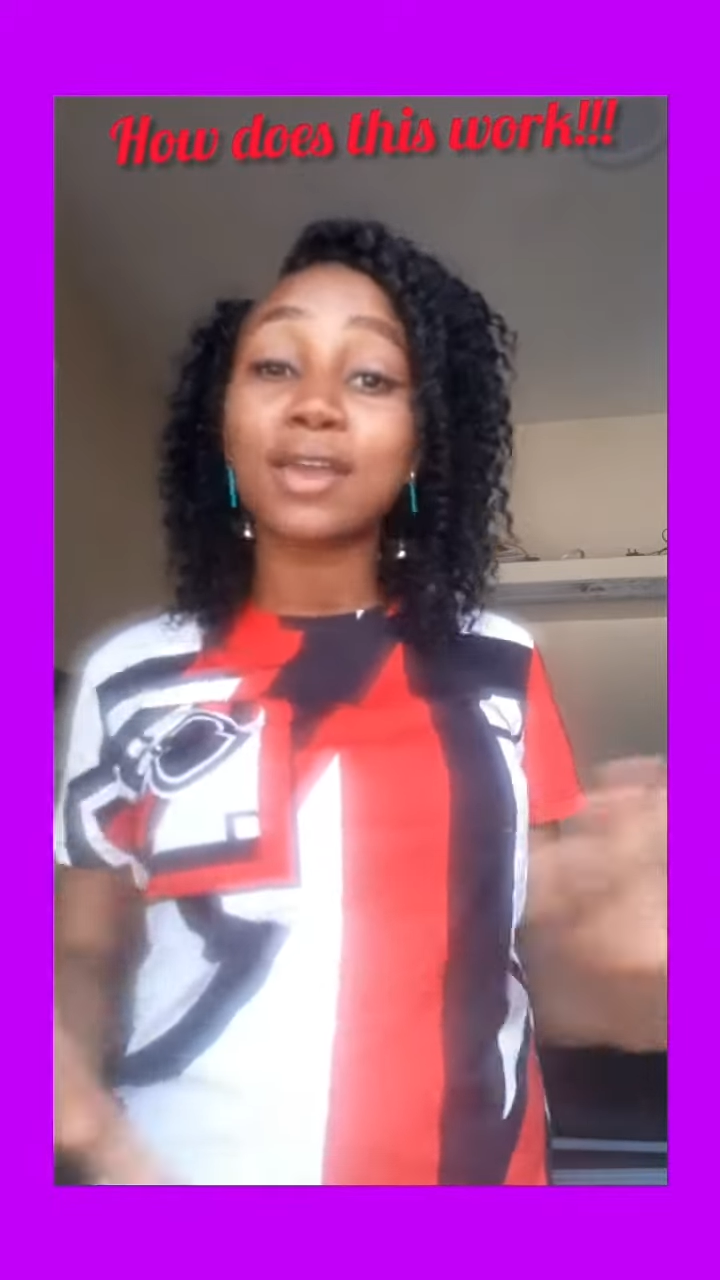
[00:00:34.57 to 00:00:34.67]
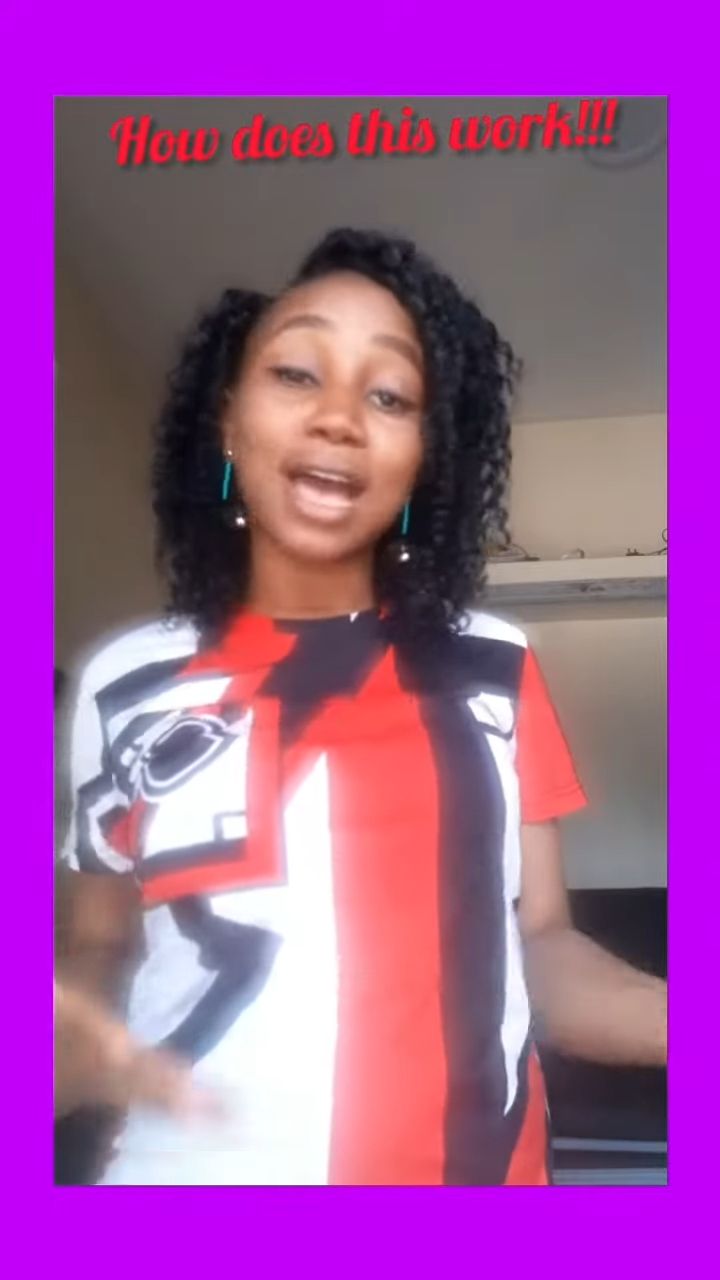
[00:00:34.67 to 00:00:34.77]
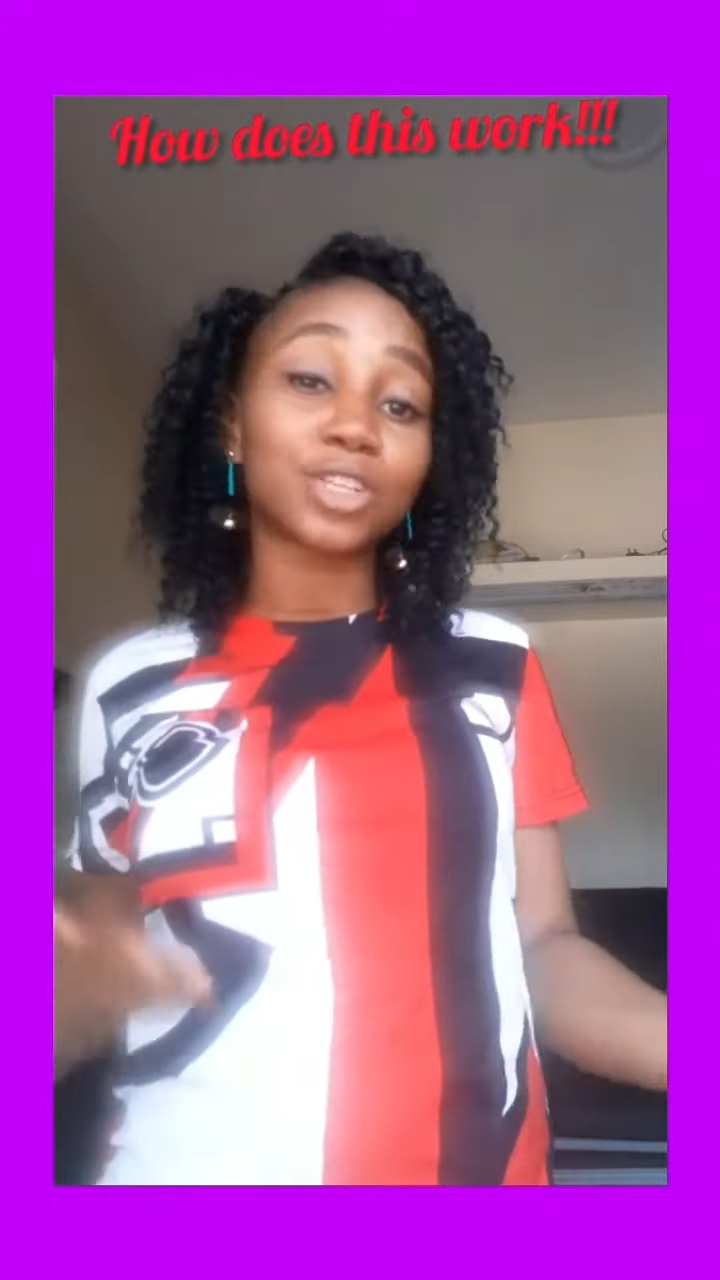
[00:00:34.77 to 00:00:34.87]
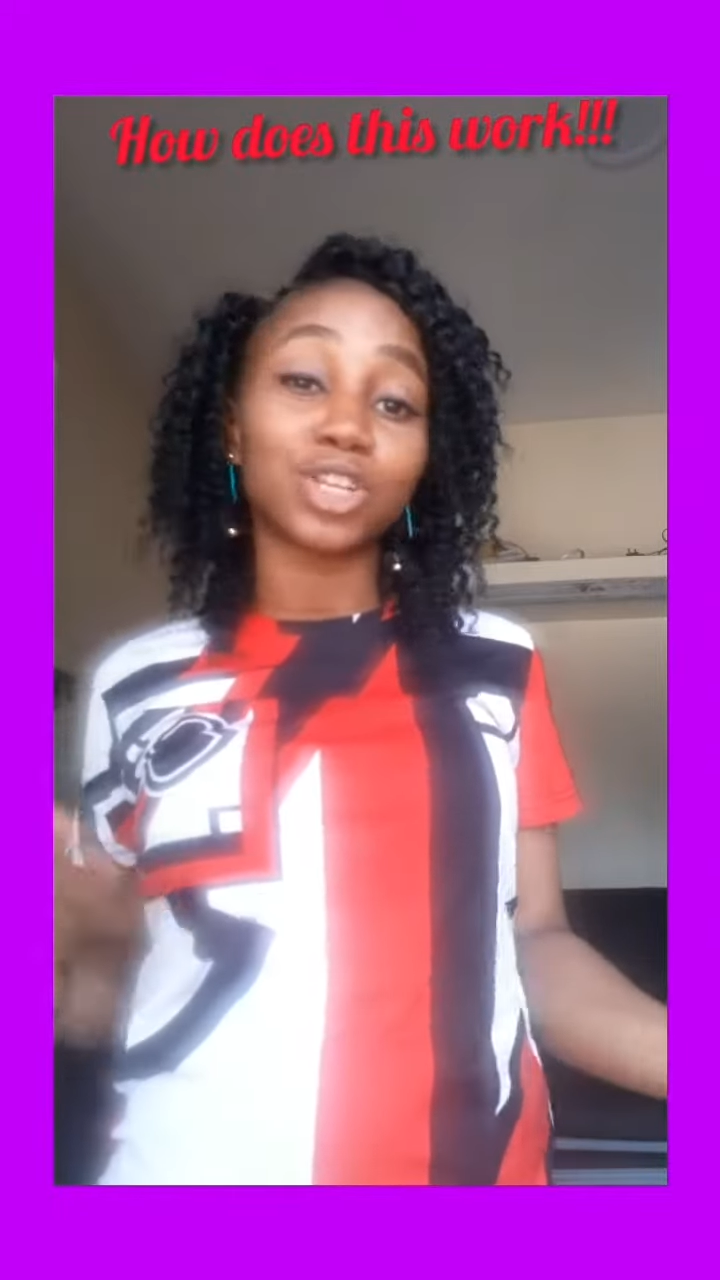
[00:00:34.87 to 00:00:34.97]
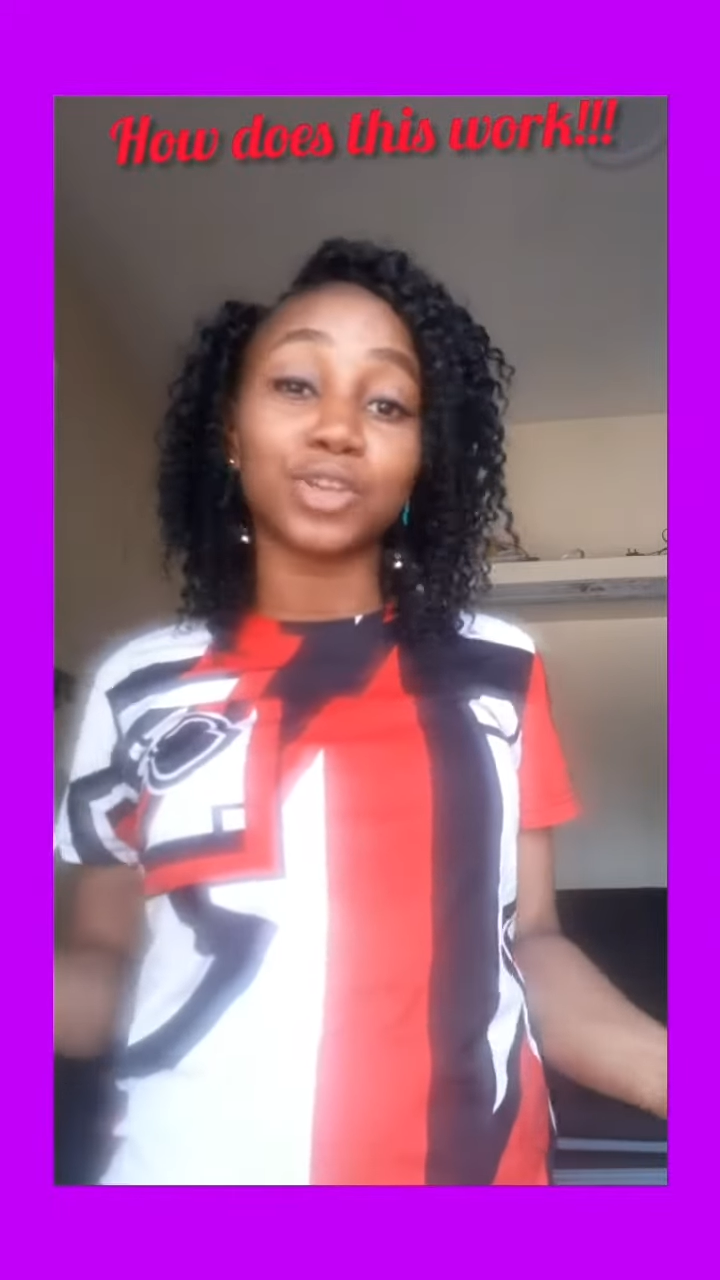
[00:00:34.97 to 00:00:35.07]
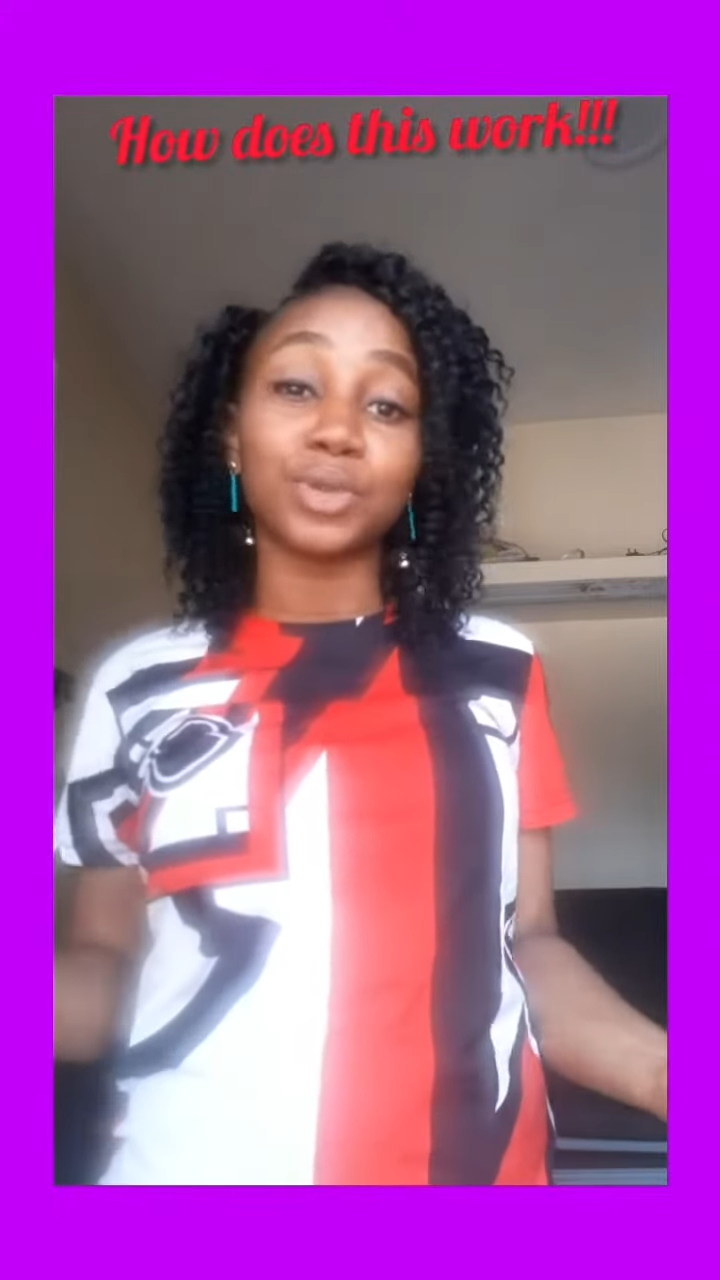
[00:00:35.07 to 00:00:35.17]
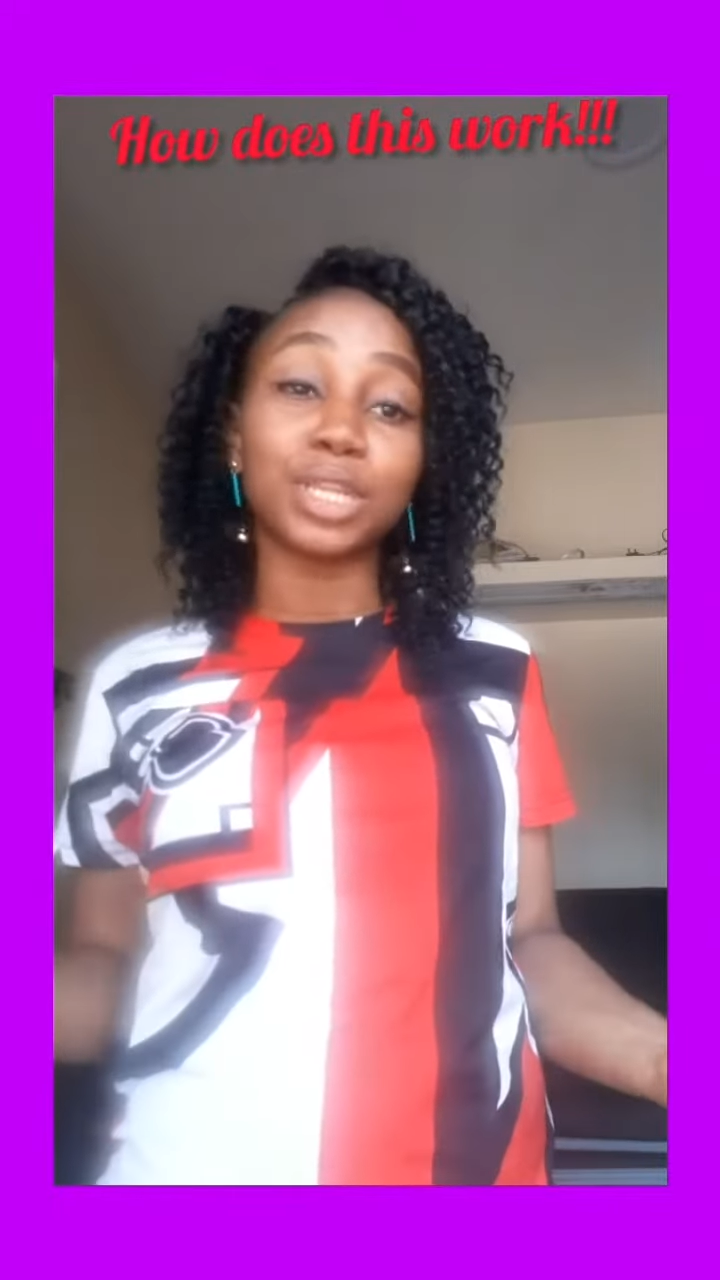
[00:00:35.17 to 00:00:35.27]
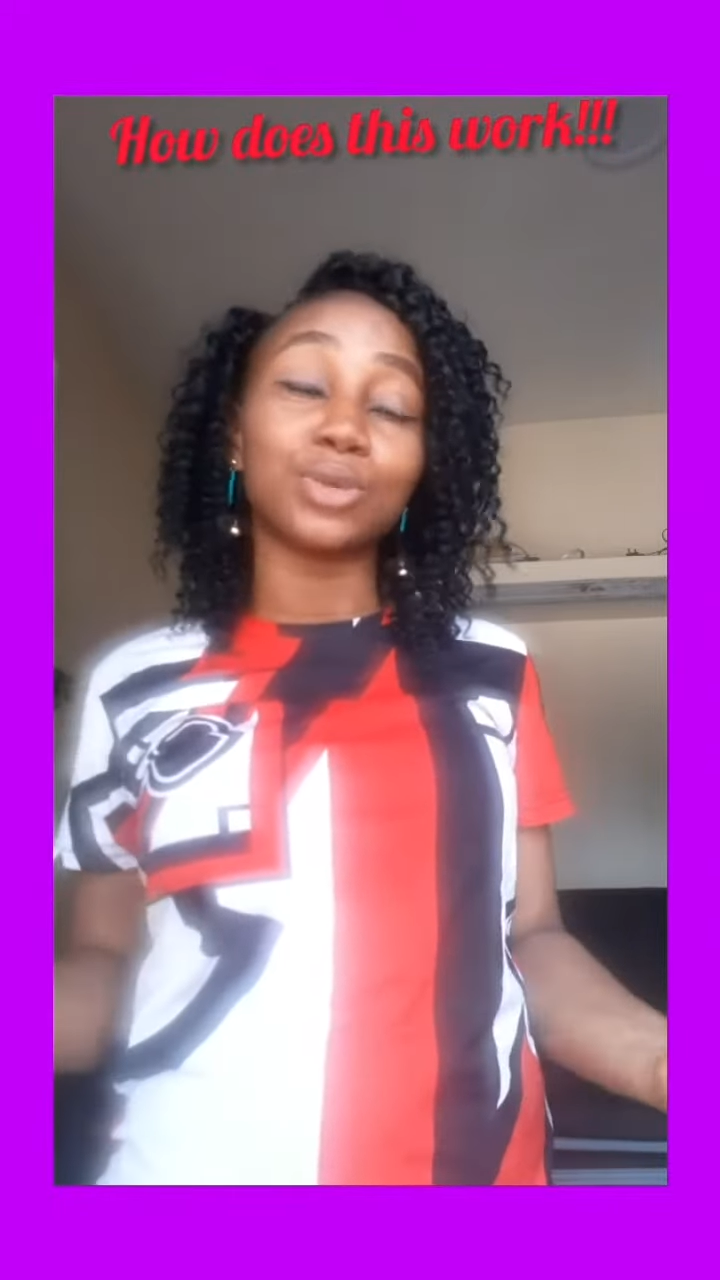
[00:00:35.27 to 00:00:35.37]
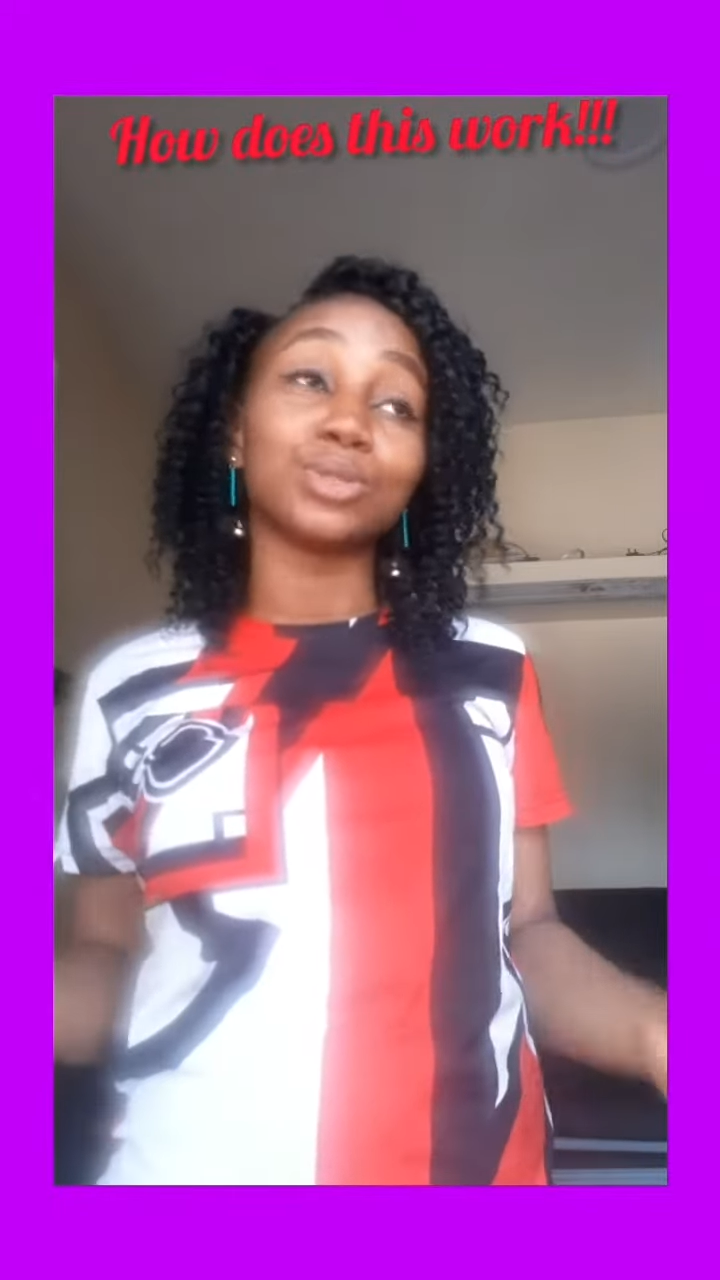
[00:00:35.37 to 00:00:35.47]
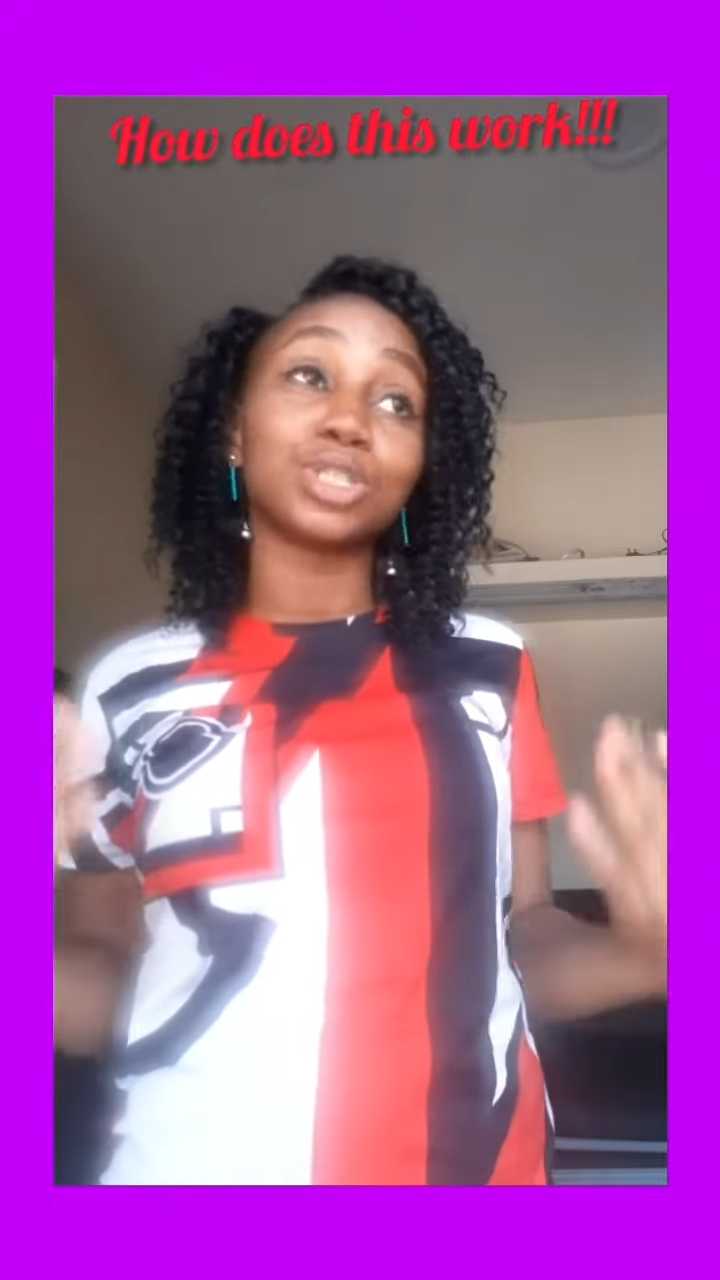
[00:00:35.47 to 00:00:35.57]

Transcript: actually renews